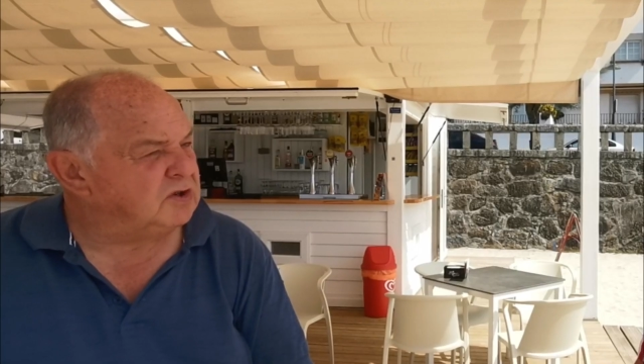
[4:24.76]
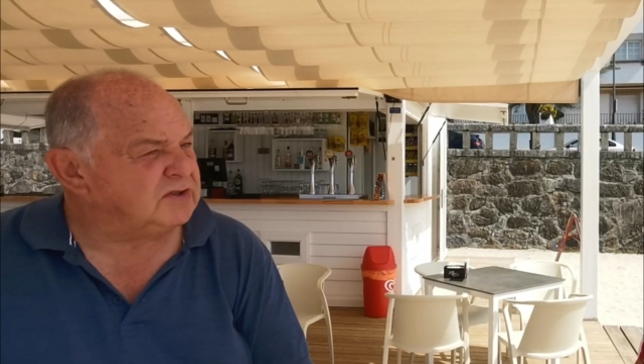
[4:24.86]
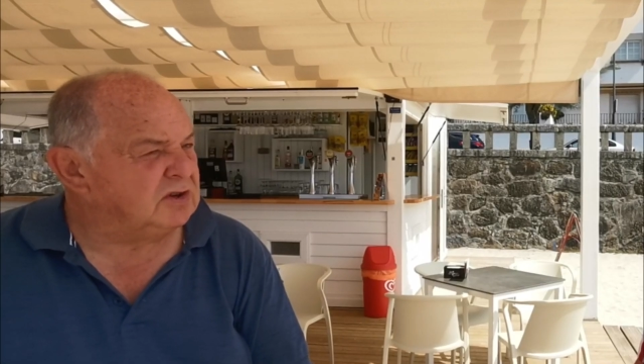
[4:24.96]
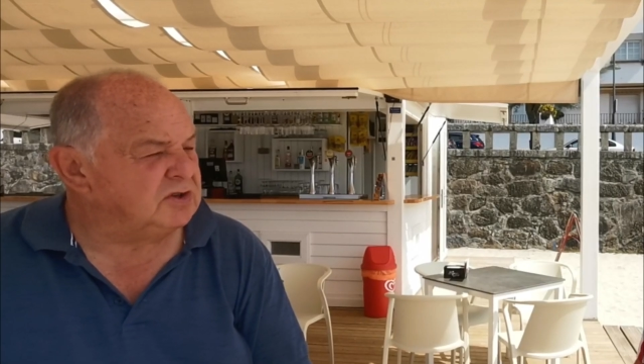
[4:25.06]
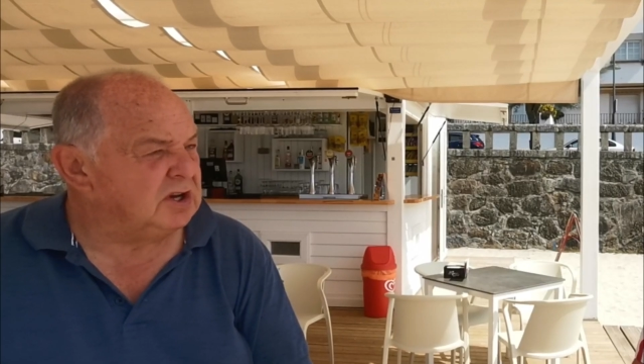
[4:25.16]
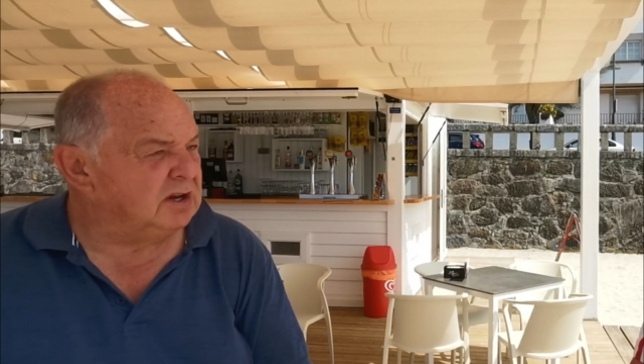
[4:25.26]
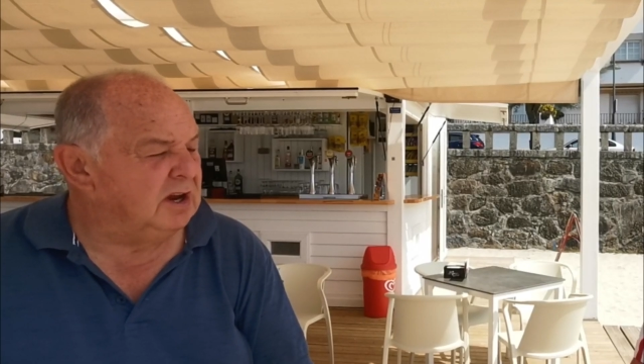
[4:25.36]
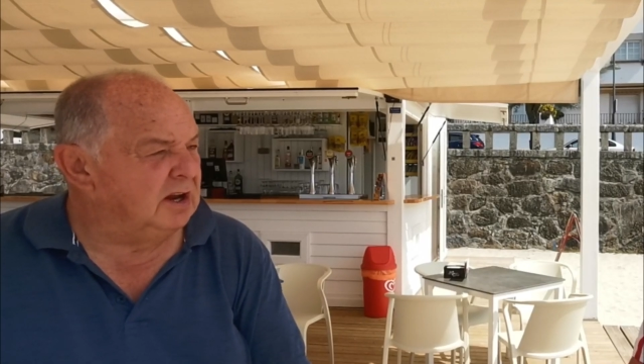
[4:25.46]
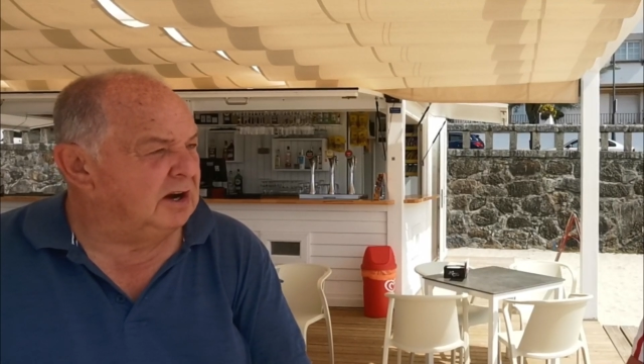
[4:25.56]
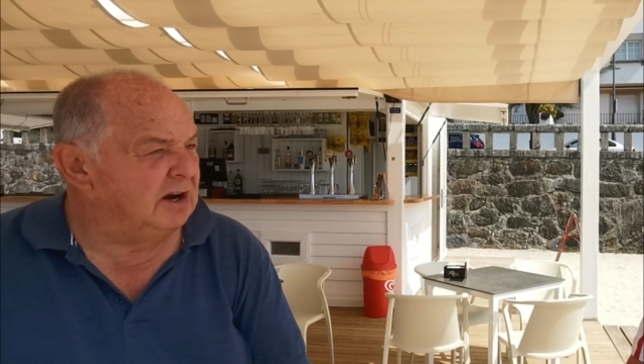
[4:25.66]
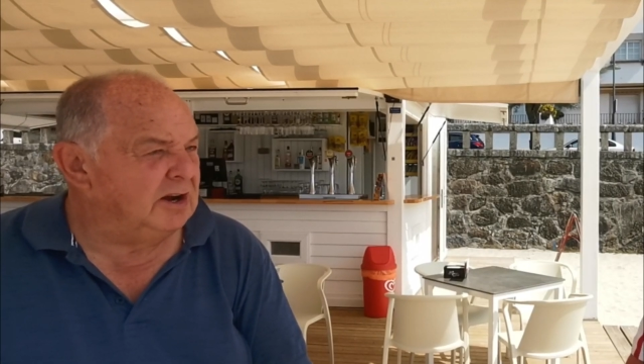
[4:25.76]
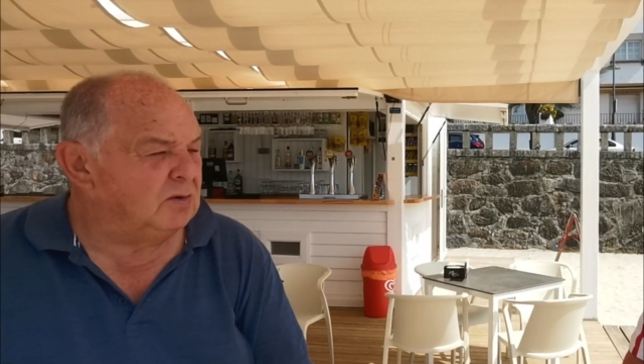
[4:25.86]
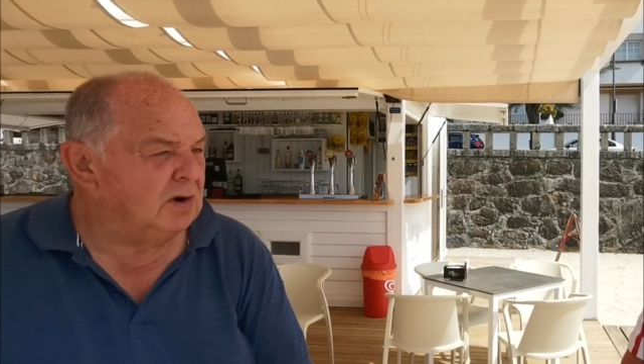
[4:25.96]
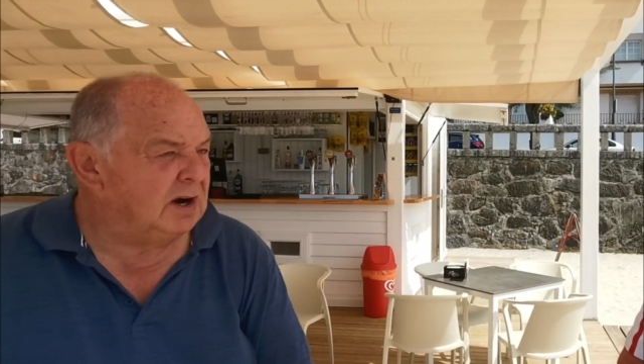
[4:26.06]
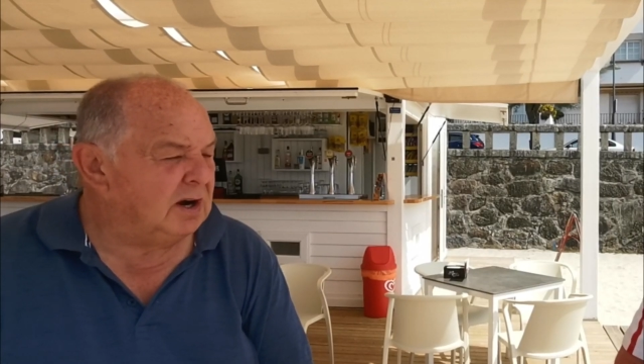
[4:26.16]
we just touch on an area
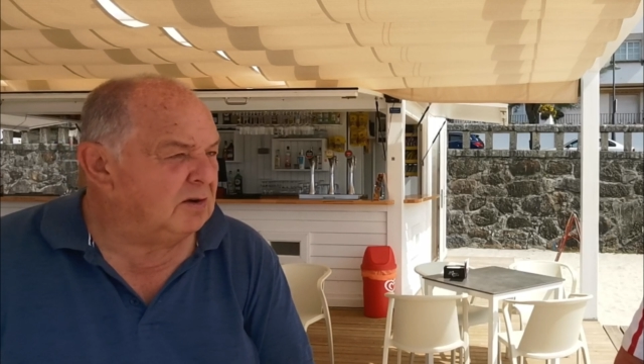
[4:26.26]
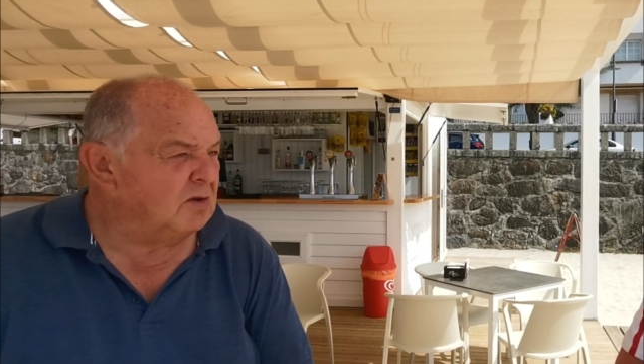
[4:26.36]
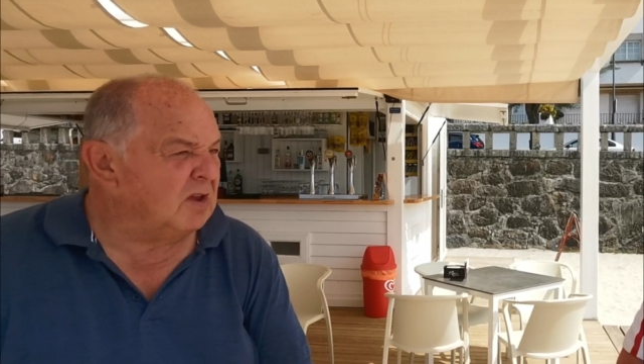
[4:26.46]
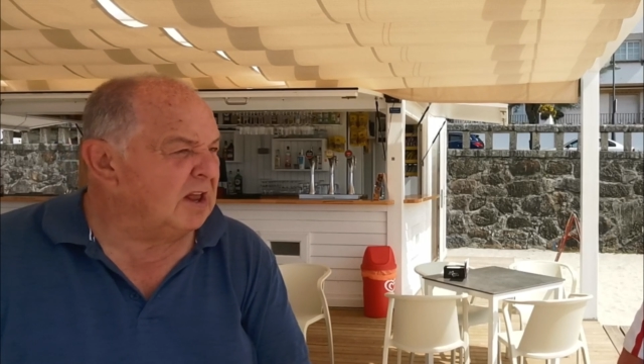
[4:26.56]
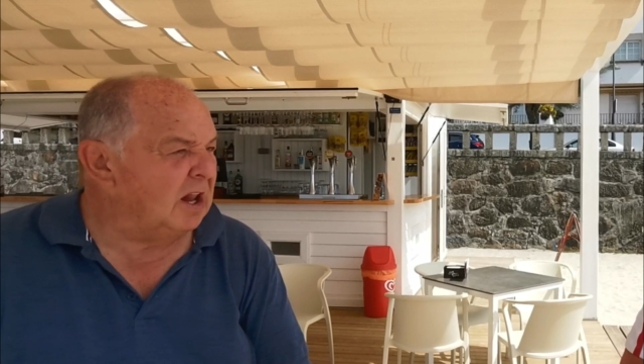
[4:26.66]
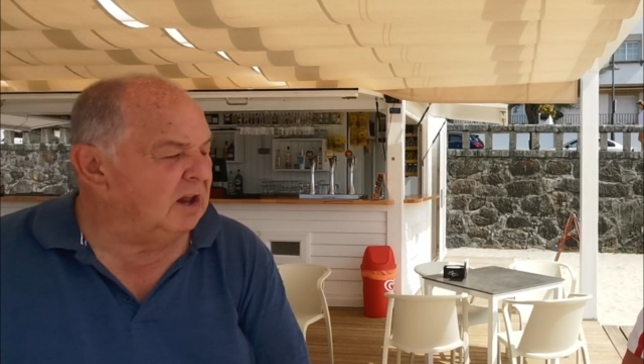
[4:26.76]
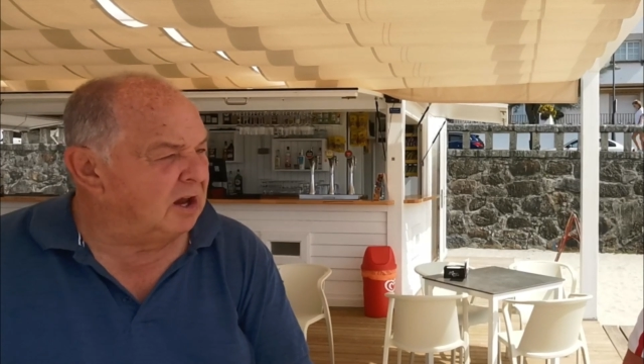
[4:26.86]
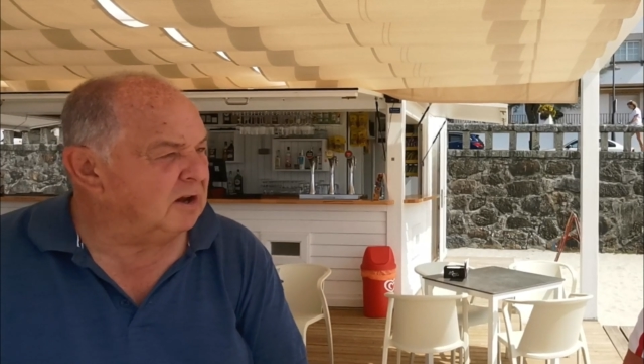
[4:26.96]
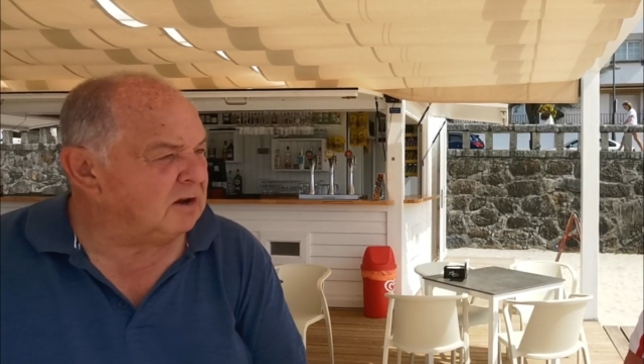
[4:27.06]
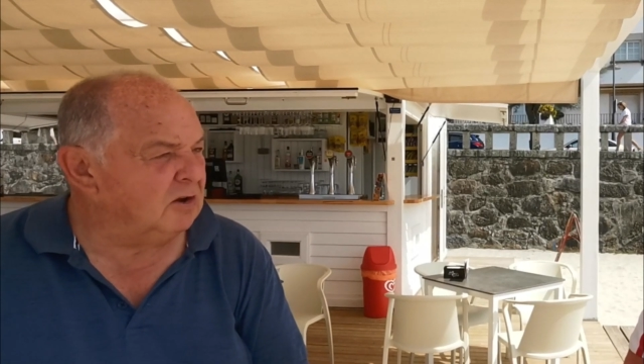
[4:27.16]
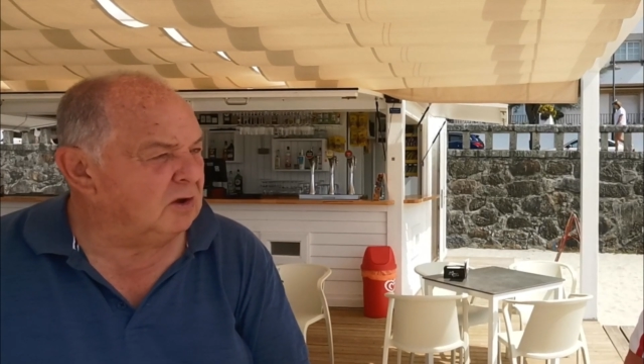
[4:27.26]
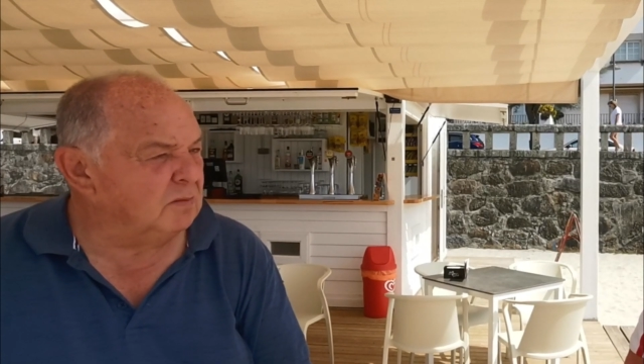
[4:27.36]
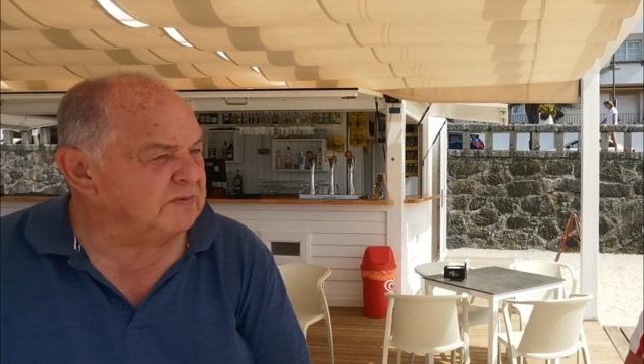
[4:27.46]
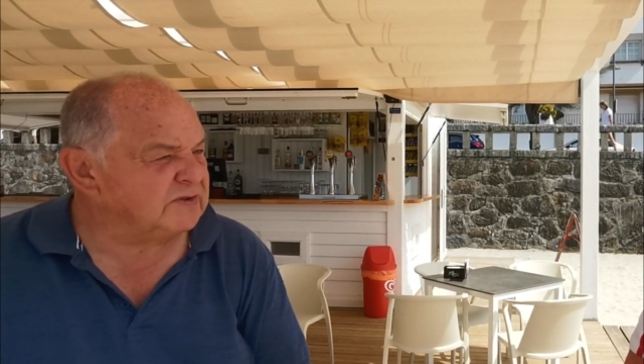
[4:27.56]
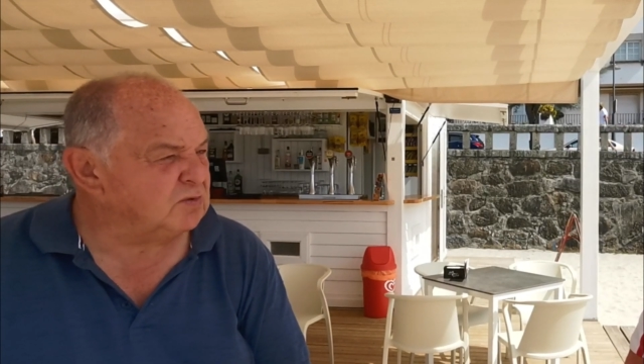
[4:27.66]
where a lot of
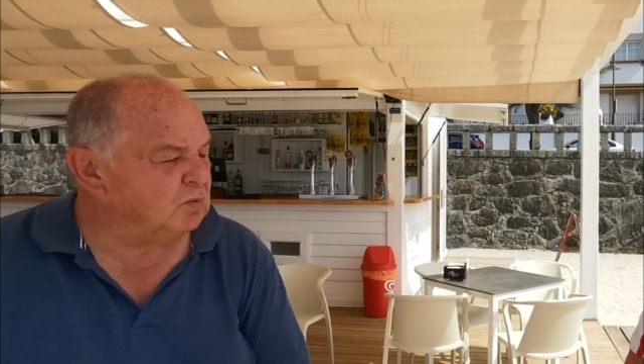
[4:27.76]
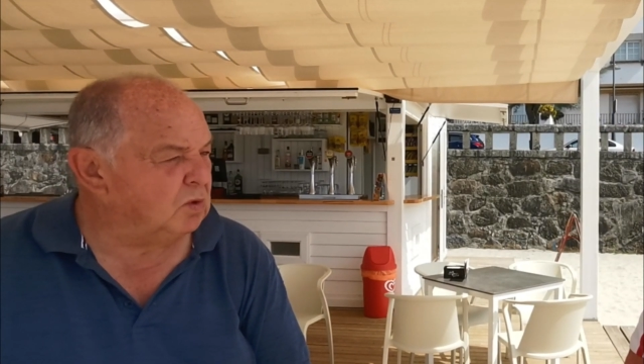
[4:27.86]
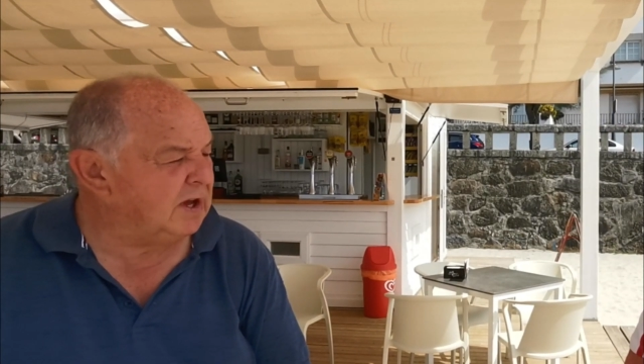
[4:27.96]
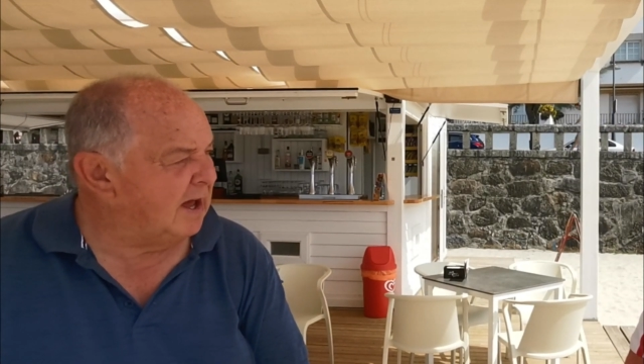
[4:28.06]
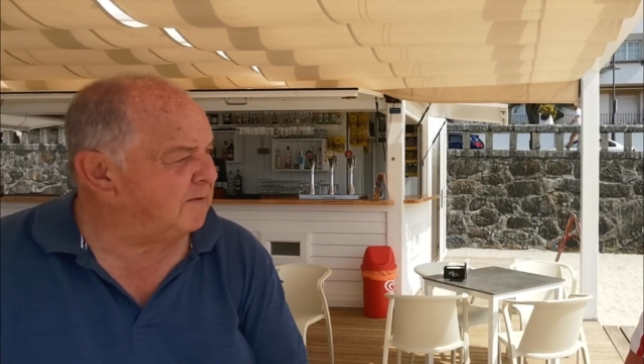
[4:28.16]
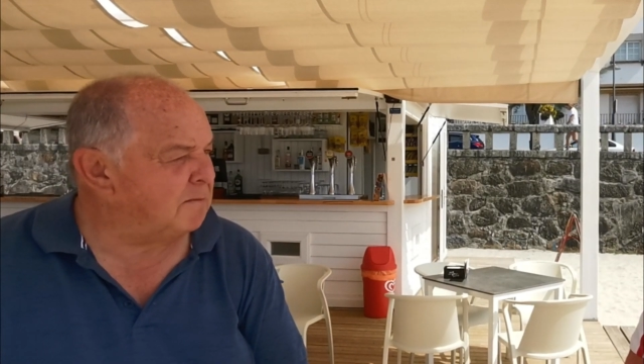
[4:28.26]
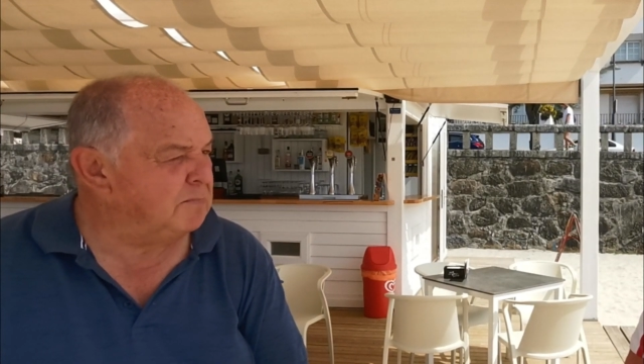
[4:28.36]
clubs would have